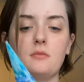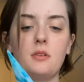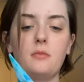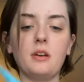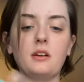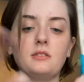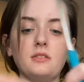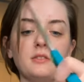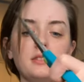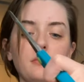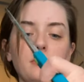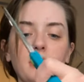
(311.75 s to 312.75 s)
Maybe I'll do
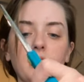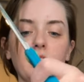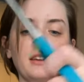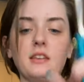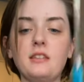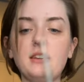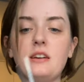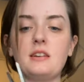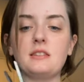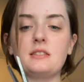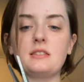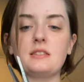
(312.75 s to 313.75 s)
something like
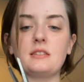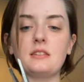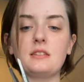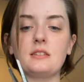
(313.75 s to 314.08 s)
this.